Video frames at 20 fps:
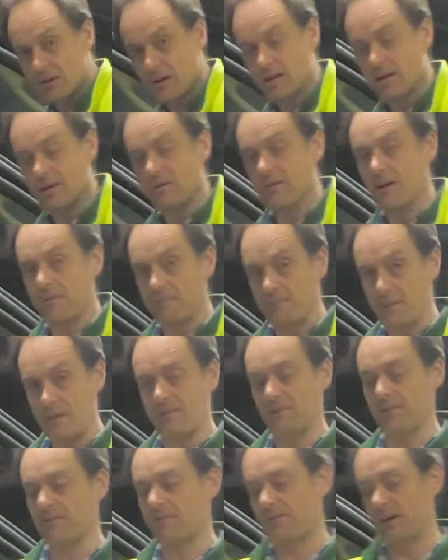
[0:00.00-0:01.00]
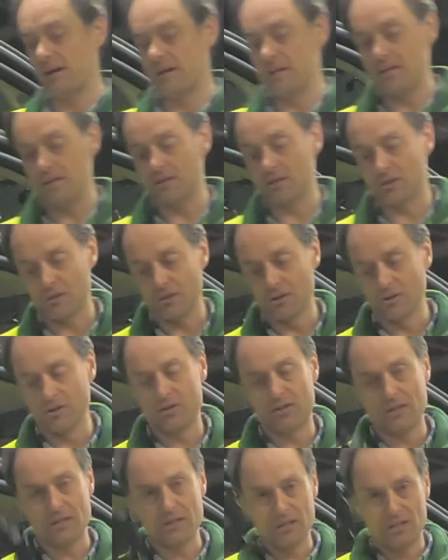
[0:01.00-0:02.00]
like a bit of a funny
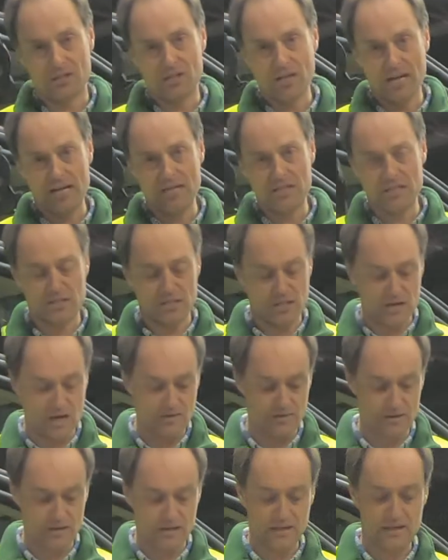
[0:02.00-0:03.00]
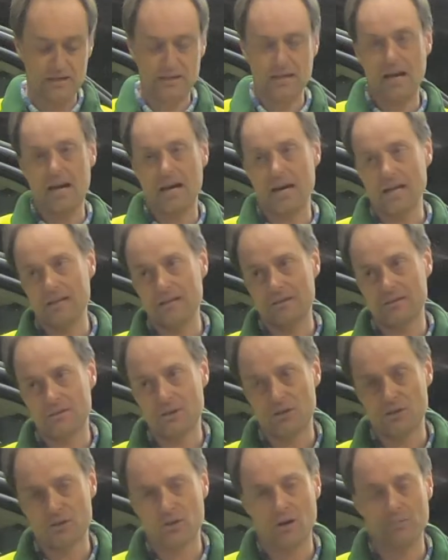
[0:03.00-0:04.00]
solution to change this over
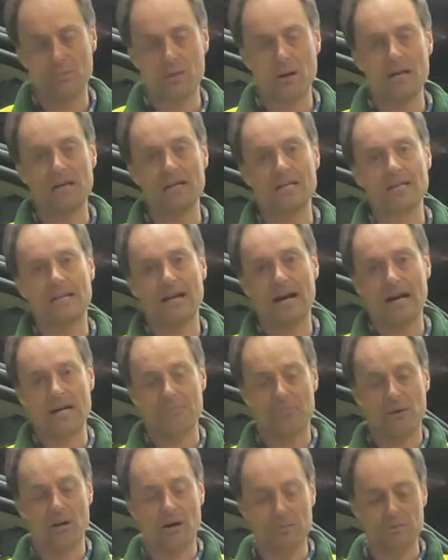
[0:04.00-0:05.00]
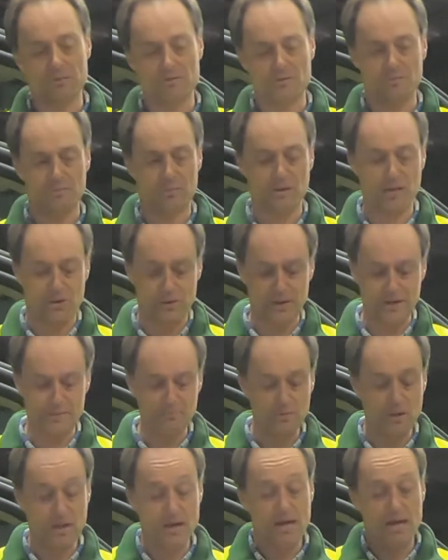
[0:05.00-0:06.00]
to stop my indicator bulbs from blowing.
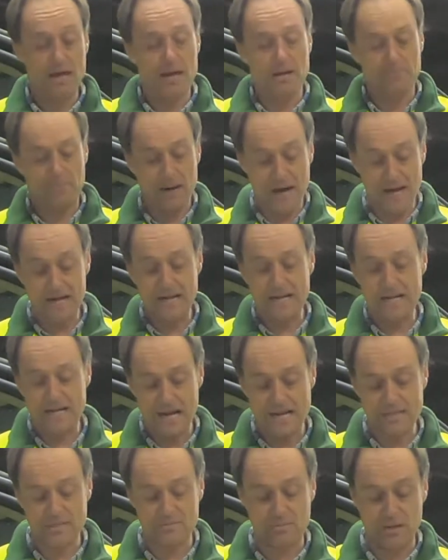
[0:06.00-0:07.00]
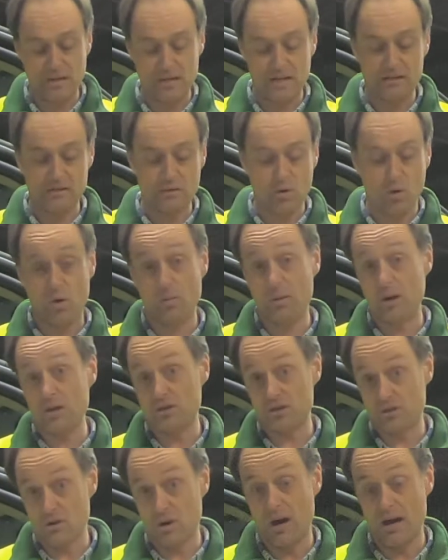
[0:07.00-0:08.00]
But it has been
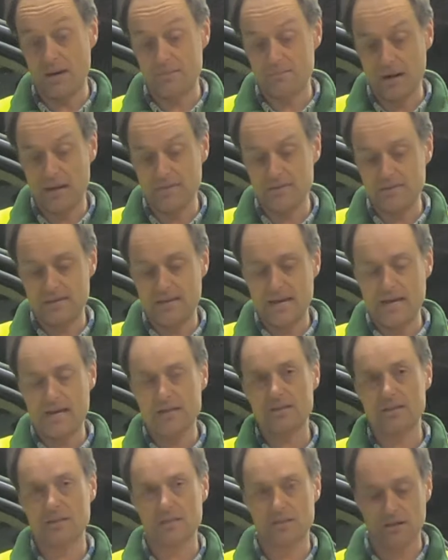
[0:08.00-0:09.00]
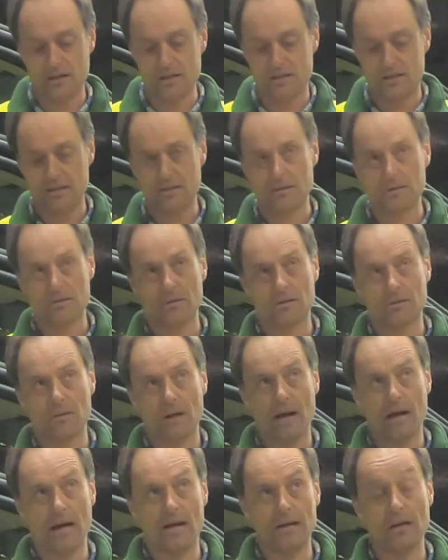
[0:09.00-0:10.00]
almost 9 months now since I did.
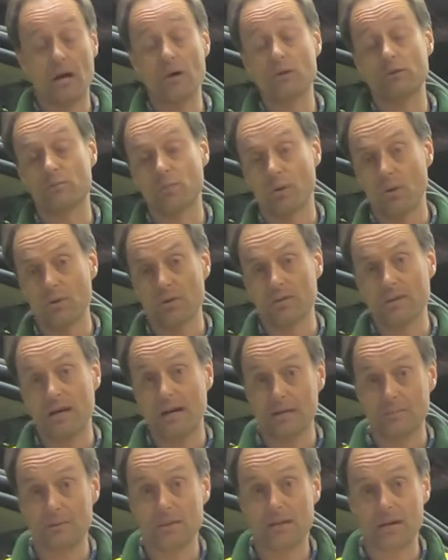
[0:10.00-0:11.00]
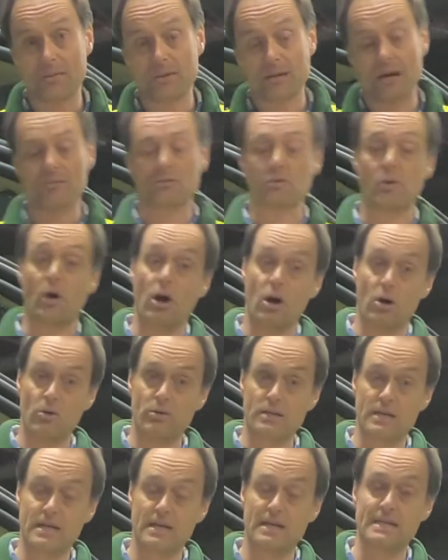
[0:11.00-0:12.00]
No, it's more than that. It'll be coming up to a
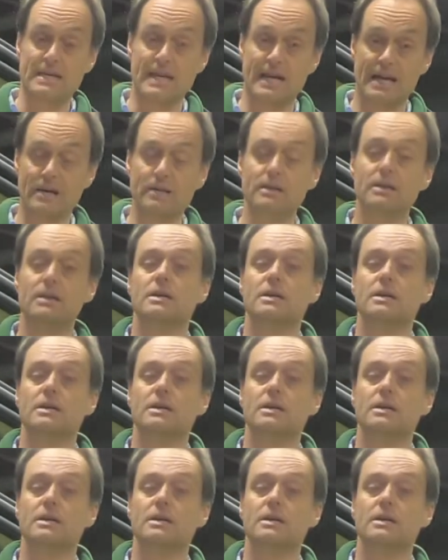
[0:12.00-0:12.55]
whole year now